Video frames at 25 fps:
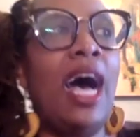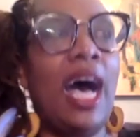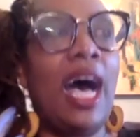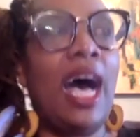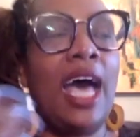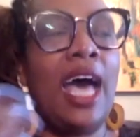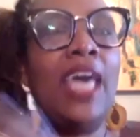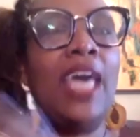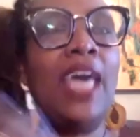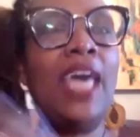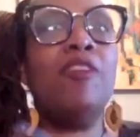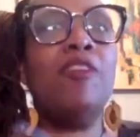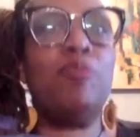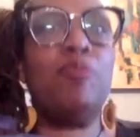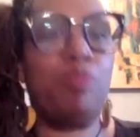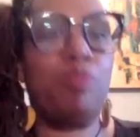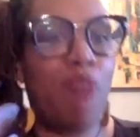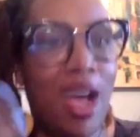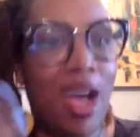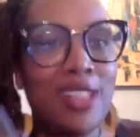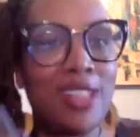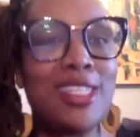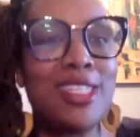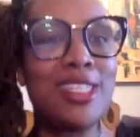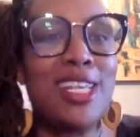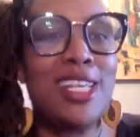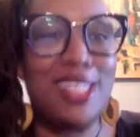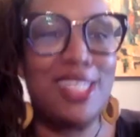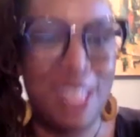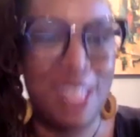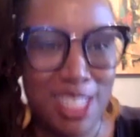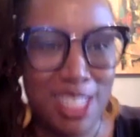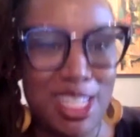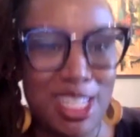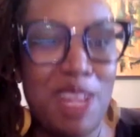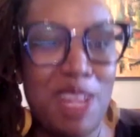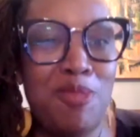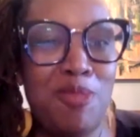i have process
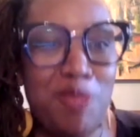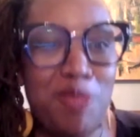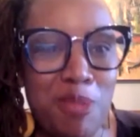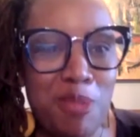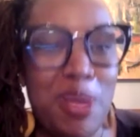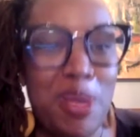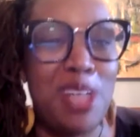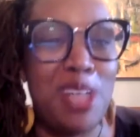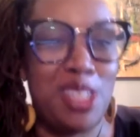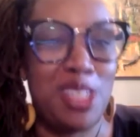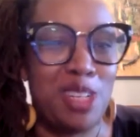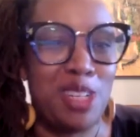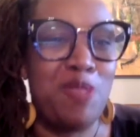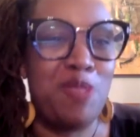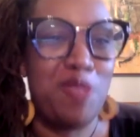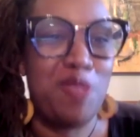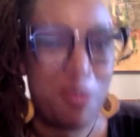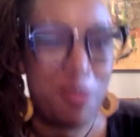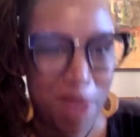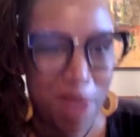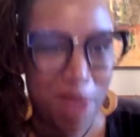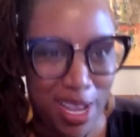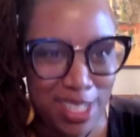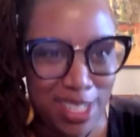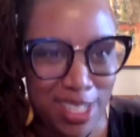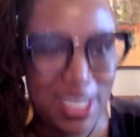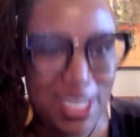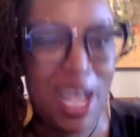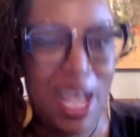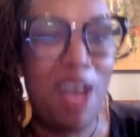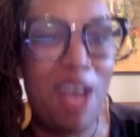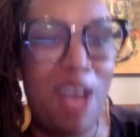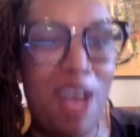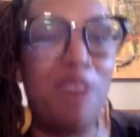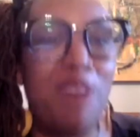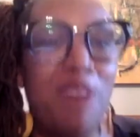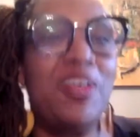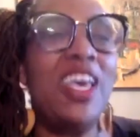this information for
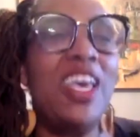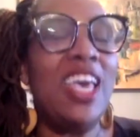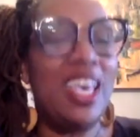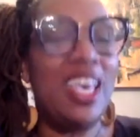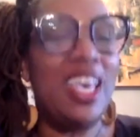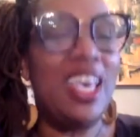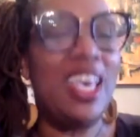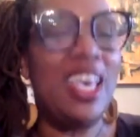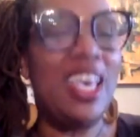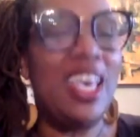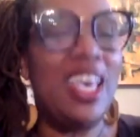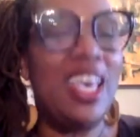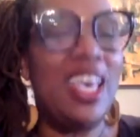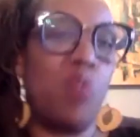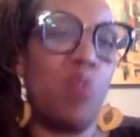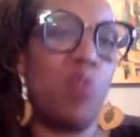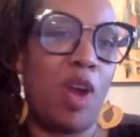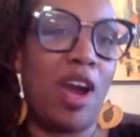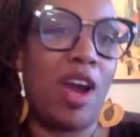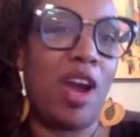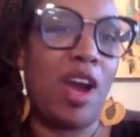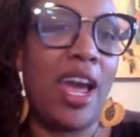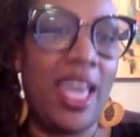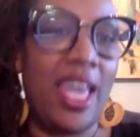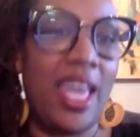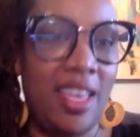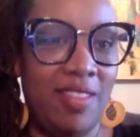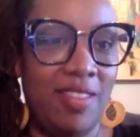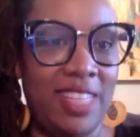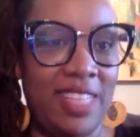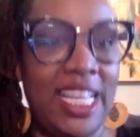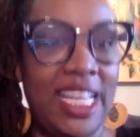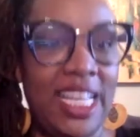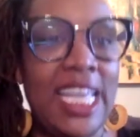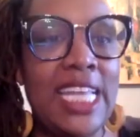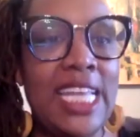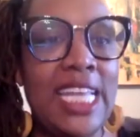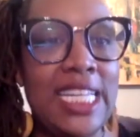myself and mm-hmm. this is where i have
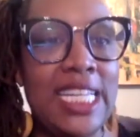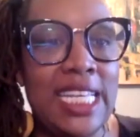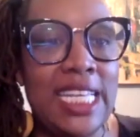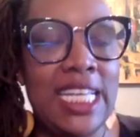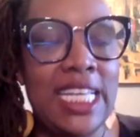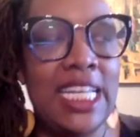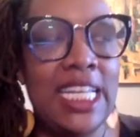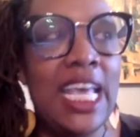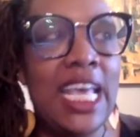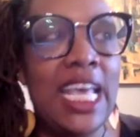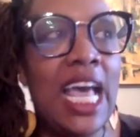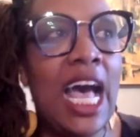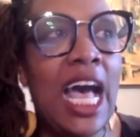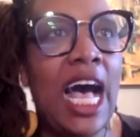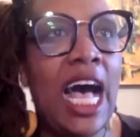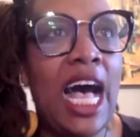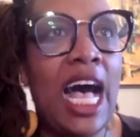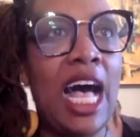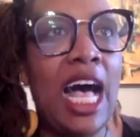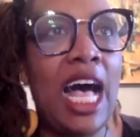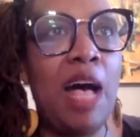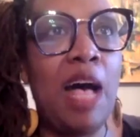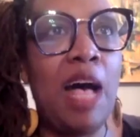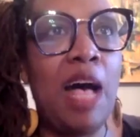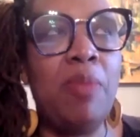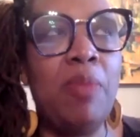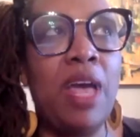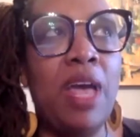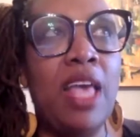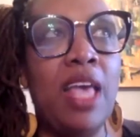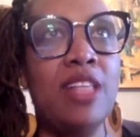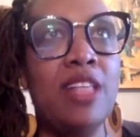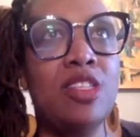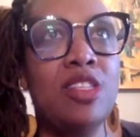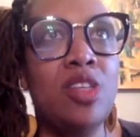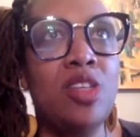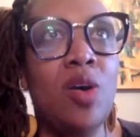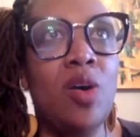landed um,
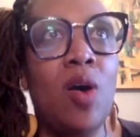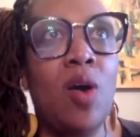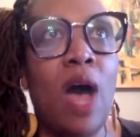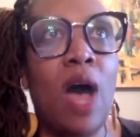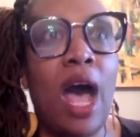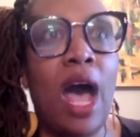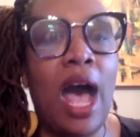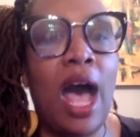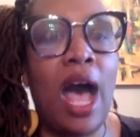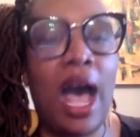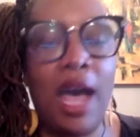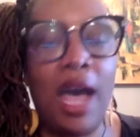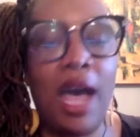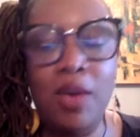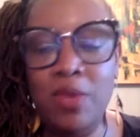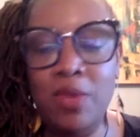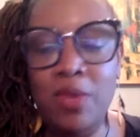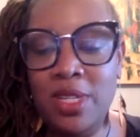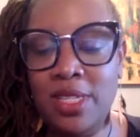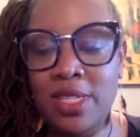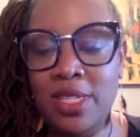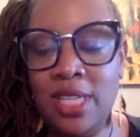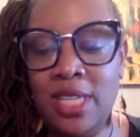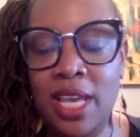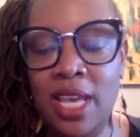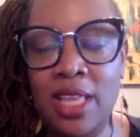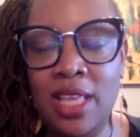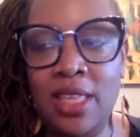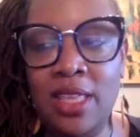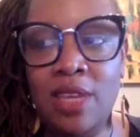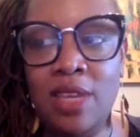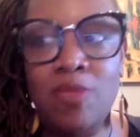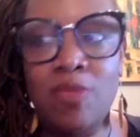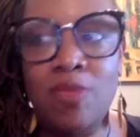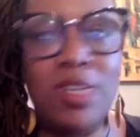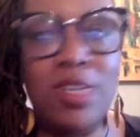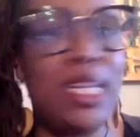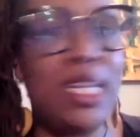and so i would say
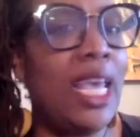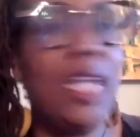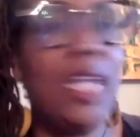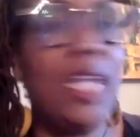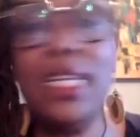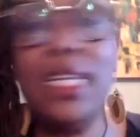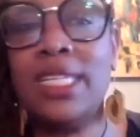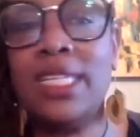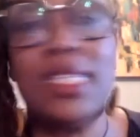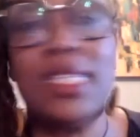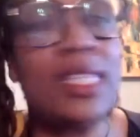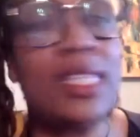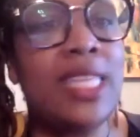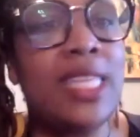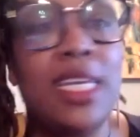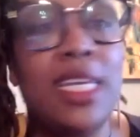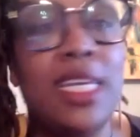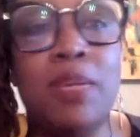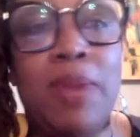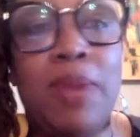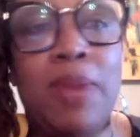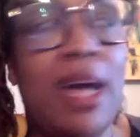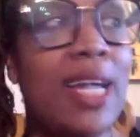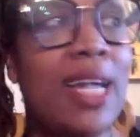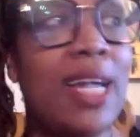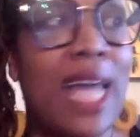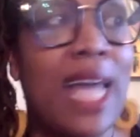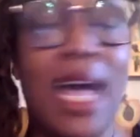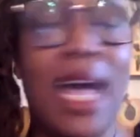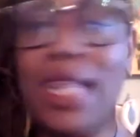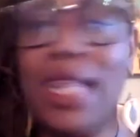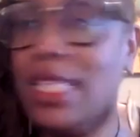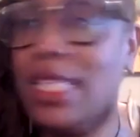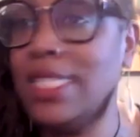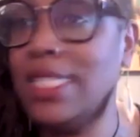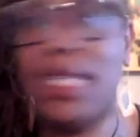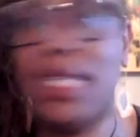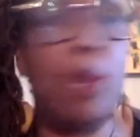that renee doesn't think about god
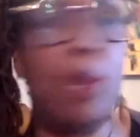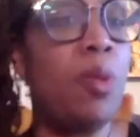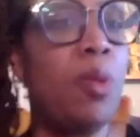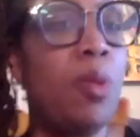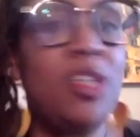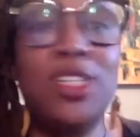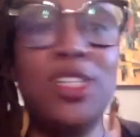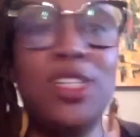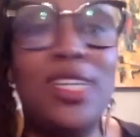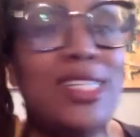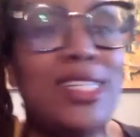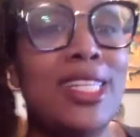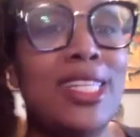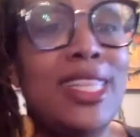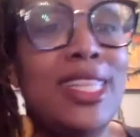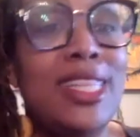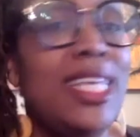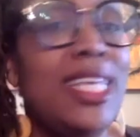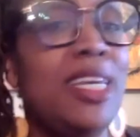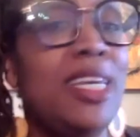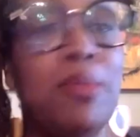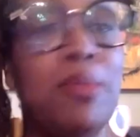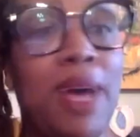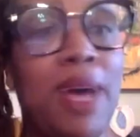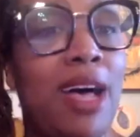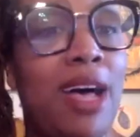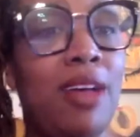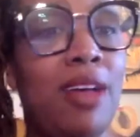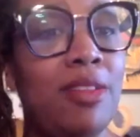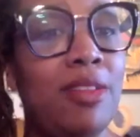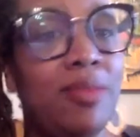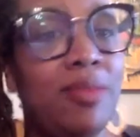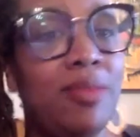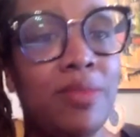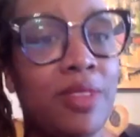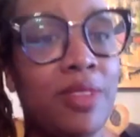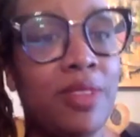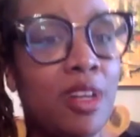the same way she doesn't think about
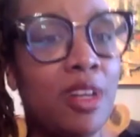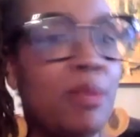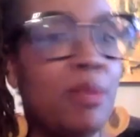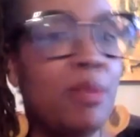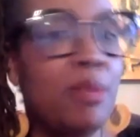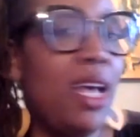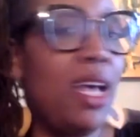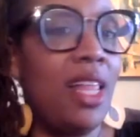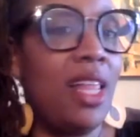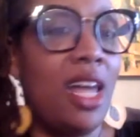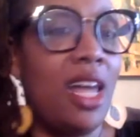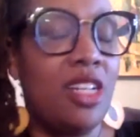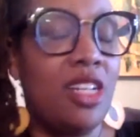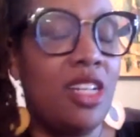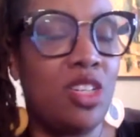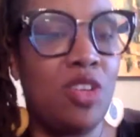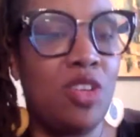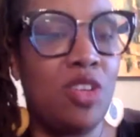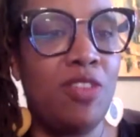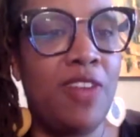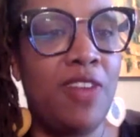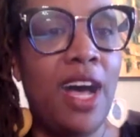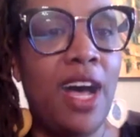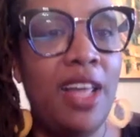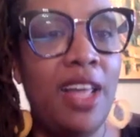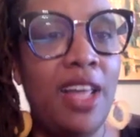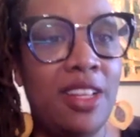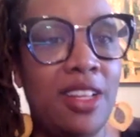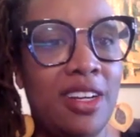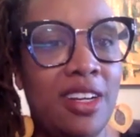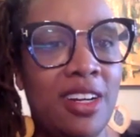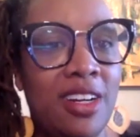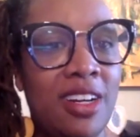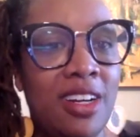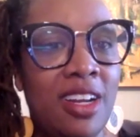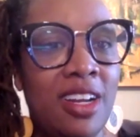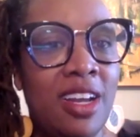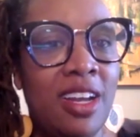her biological father
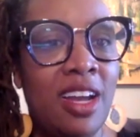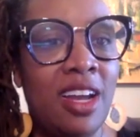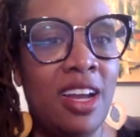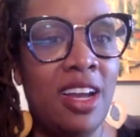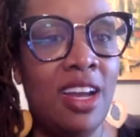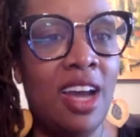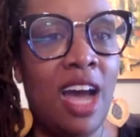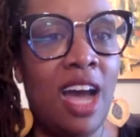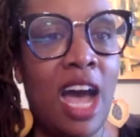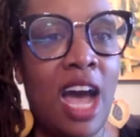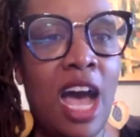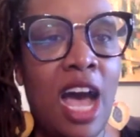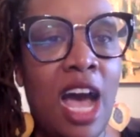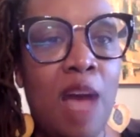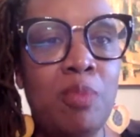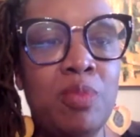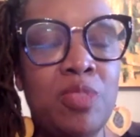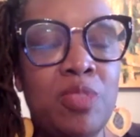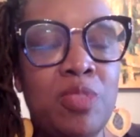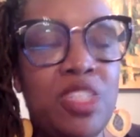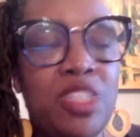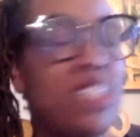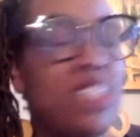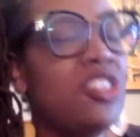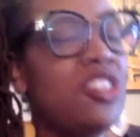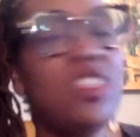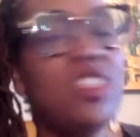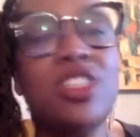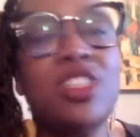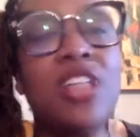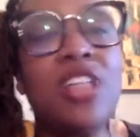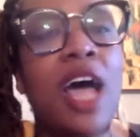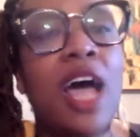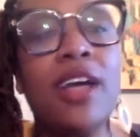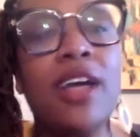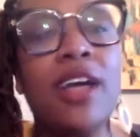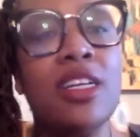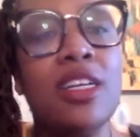mm-hmm. um, she's mm-hmm. just
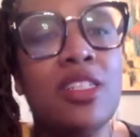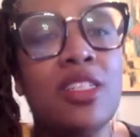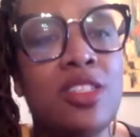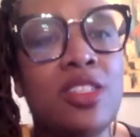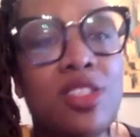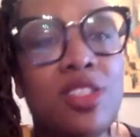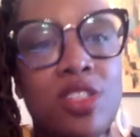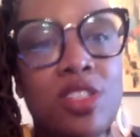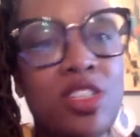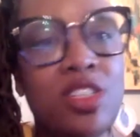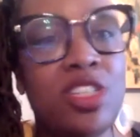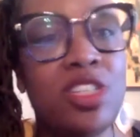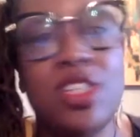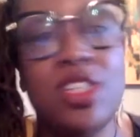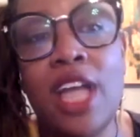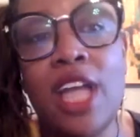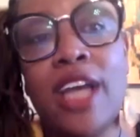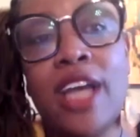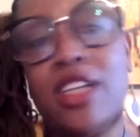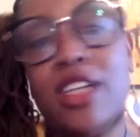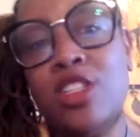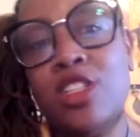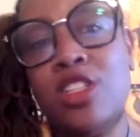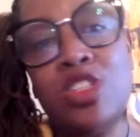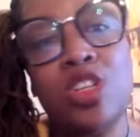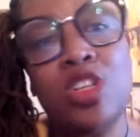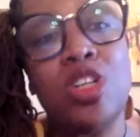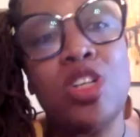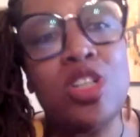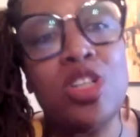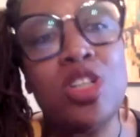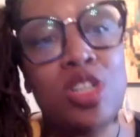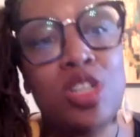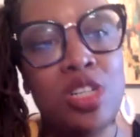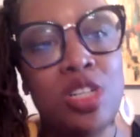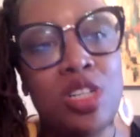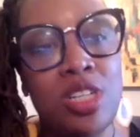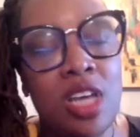not she's not
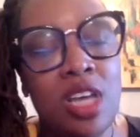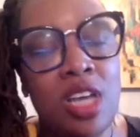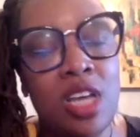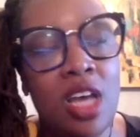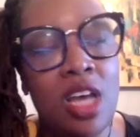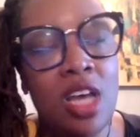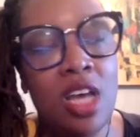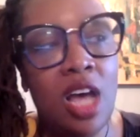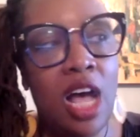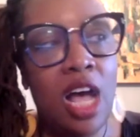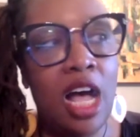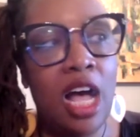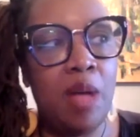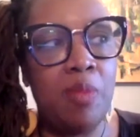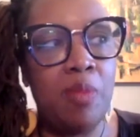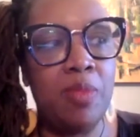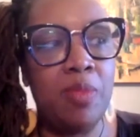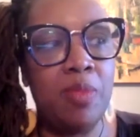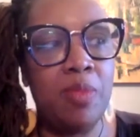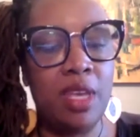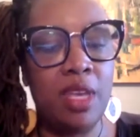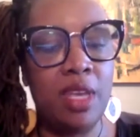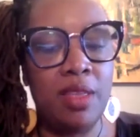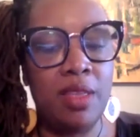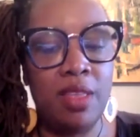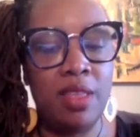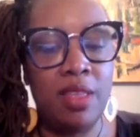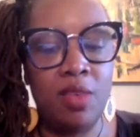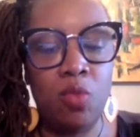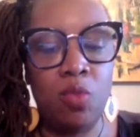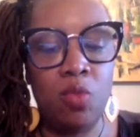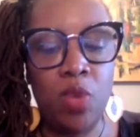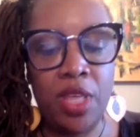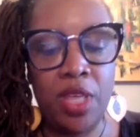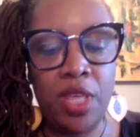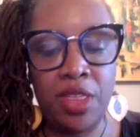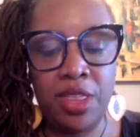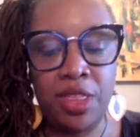concerned mm-hmm. um,
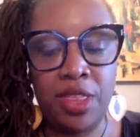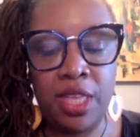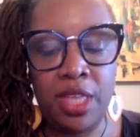with